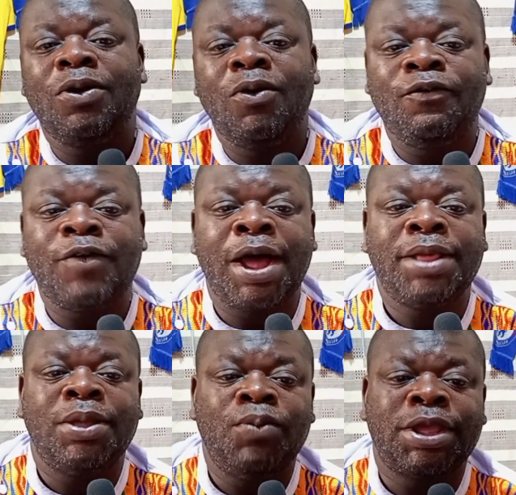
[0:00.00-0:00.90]
over
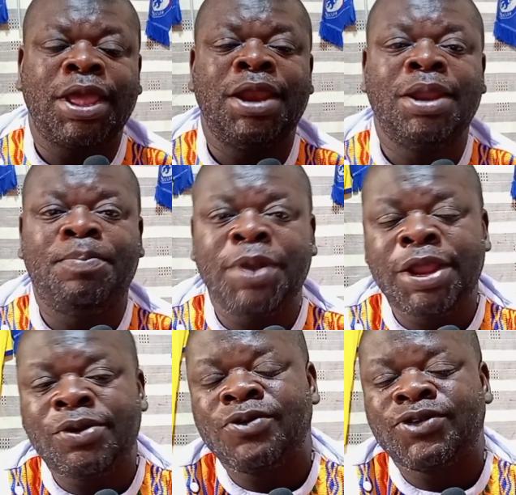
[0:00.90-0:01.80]
the weekend. They
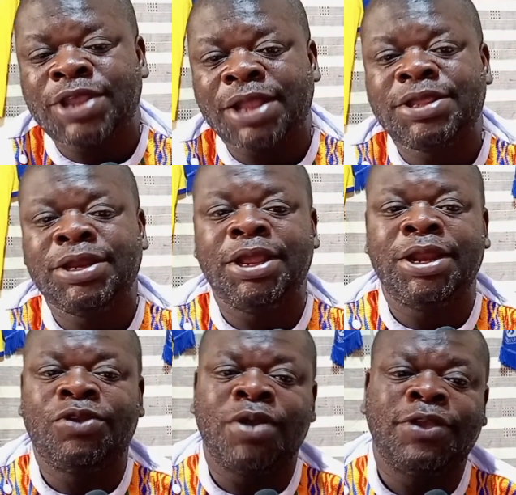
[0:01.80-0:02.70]
played on Saturday,
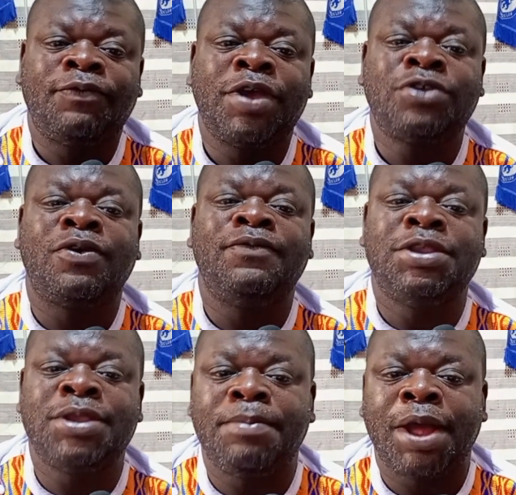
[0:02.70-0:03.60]
the 21st of
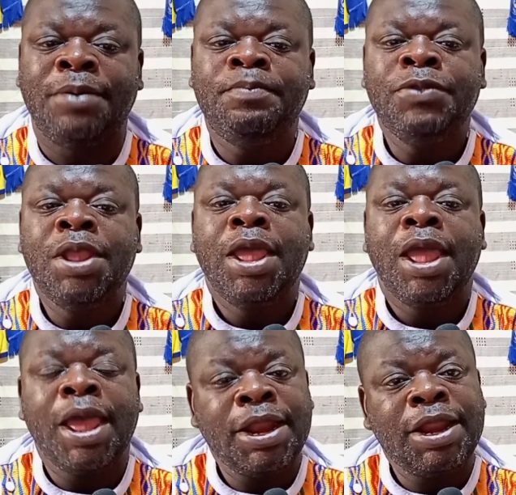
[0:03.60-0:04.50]
December,
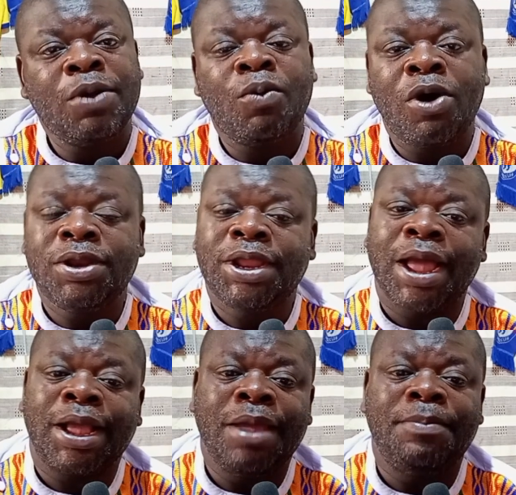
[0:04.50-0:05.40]
and they won
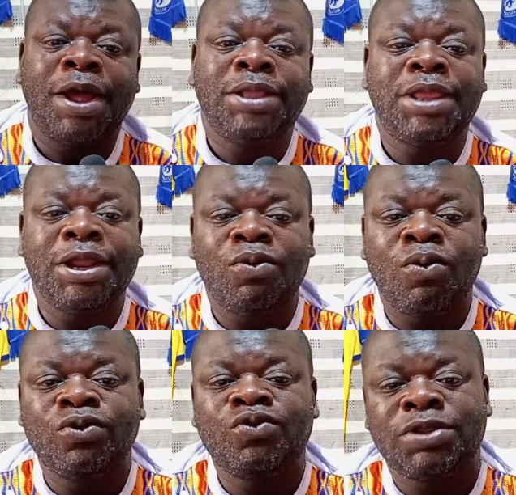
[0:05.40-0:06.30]
their game by 3
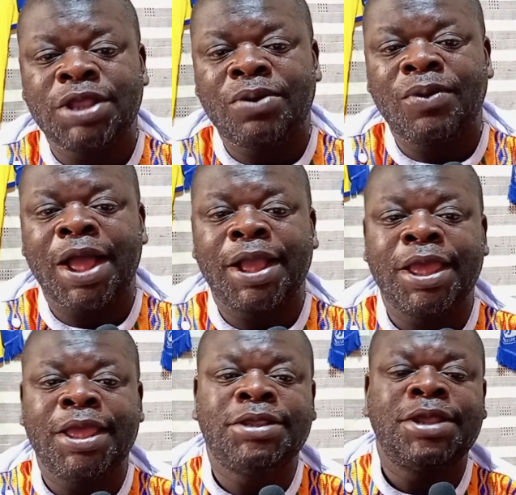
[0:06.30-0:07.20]
goals to 0
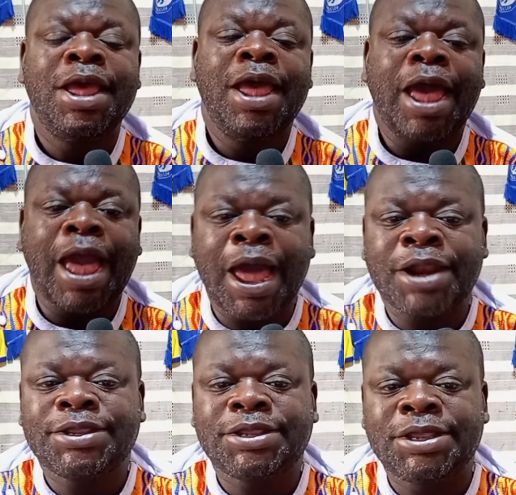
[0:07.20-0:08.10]
against
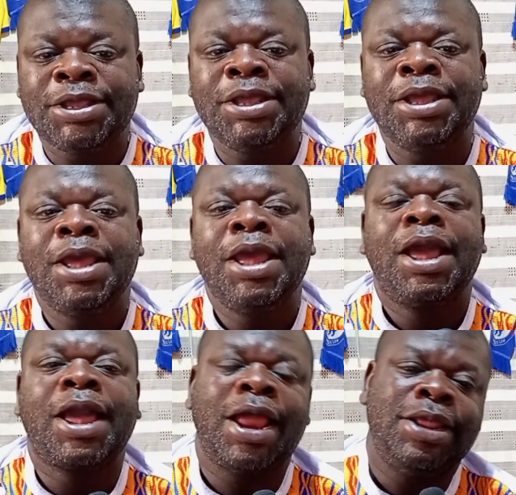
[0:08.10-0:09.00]
RC
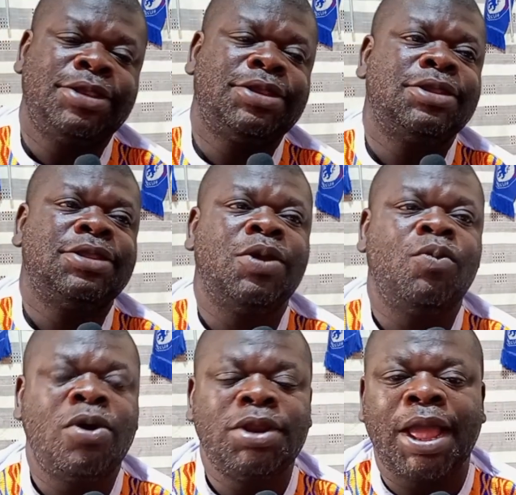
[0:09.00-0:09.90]
Calais. They
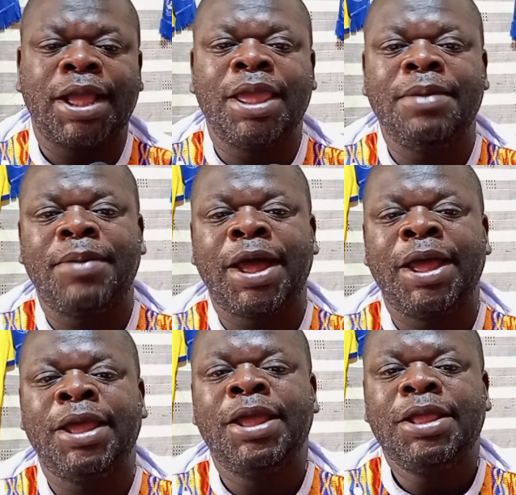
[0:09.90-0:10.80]
won their game
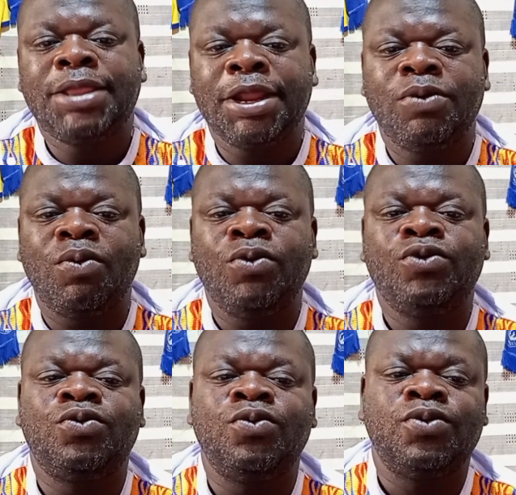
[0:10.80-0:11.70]
by 3
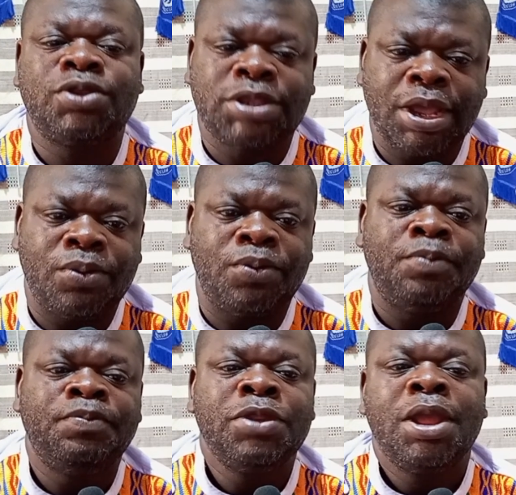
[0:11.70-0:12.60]
goals to 0.
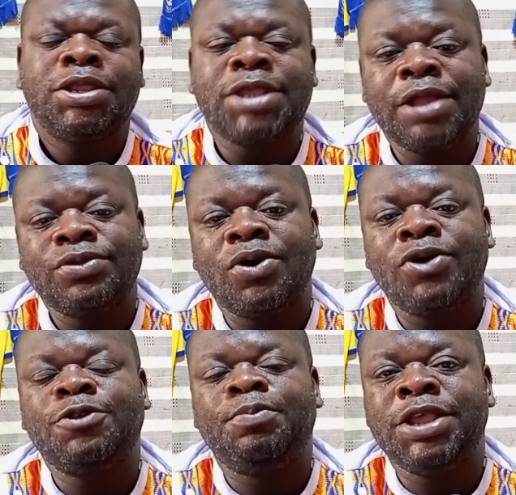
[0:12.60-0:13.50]

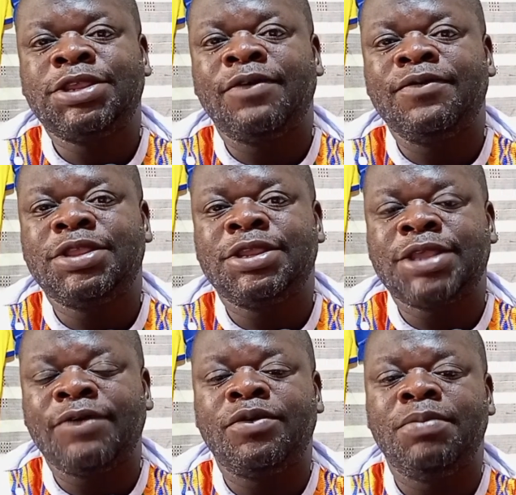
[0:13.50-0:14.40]
Santos played
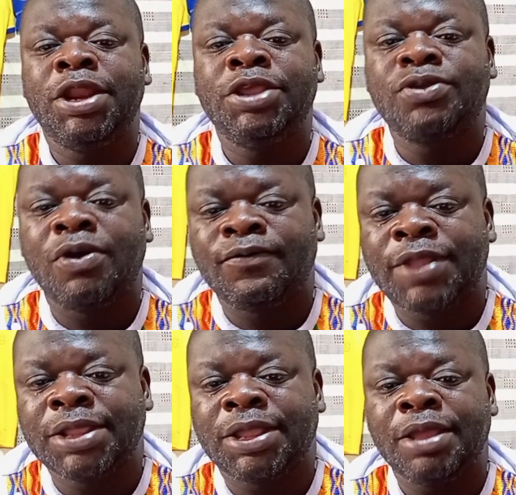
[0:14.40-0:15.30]
77 minutes of
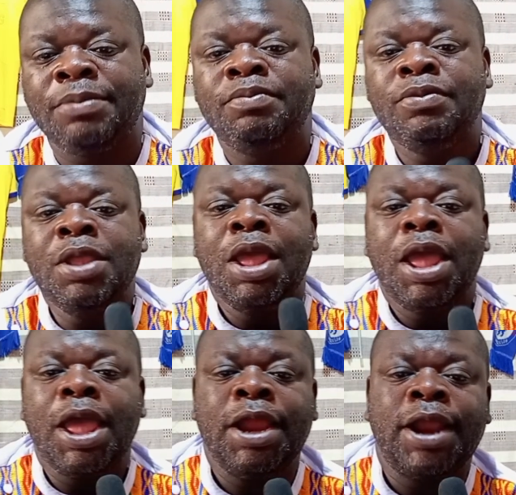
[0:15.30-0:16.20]
that game
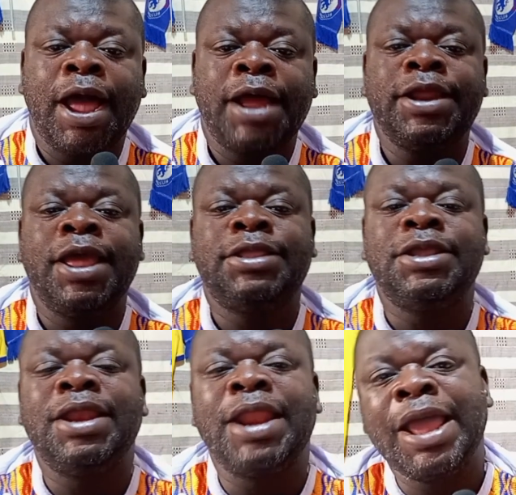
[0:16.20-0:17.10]
and had
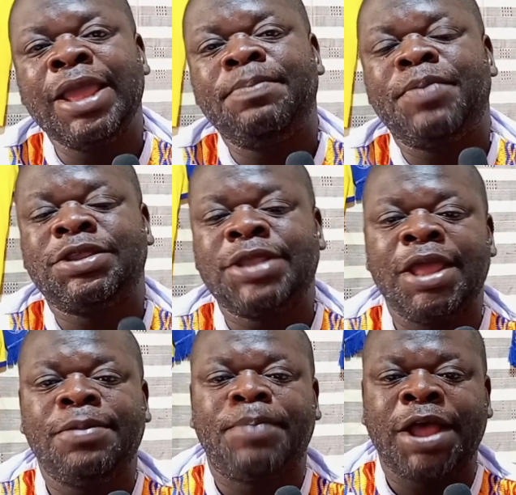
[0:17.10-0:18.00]

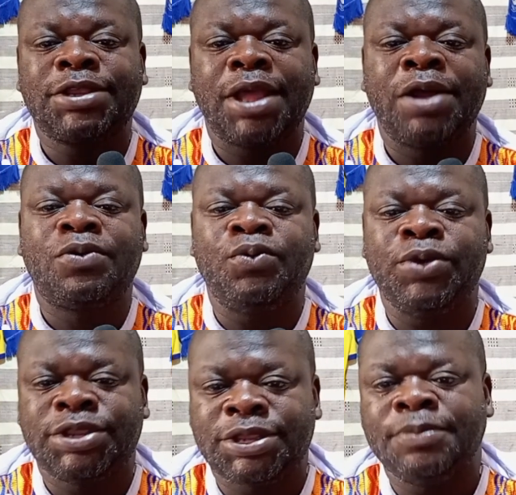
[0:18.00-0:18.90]
89% pass
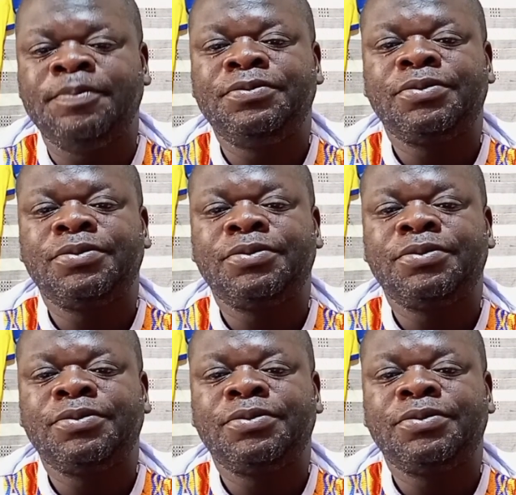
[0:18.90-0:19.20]
accuracy.